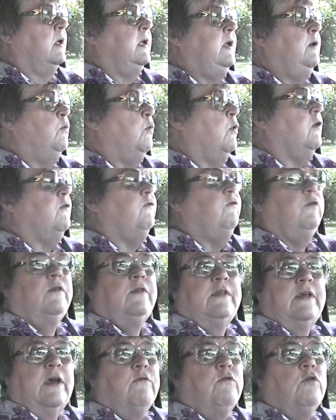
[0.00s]
He worked for
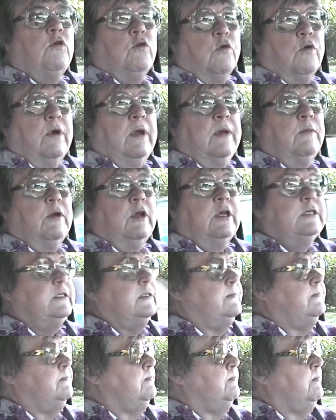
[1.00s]
several creameries
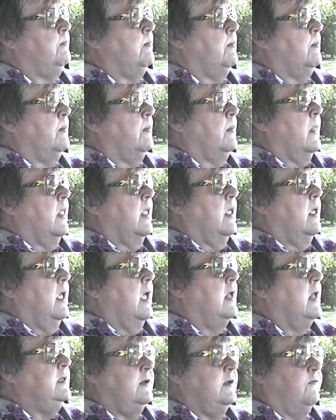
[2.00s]

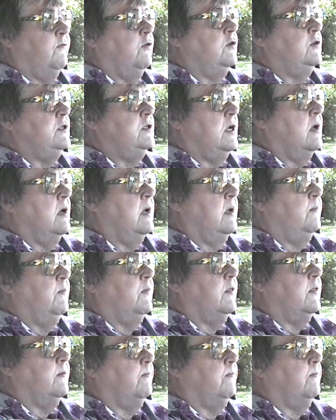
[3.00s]
at different times.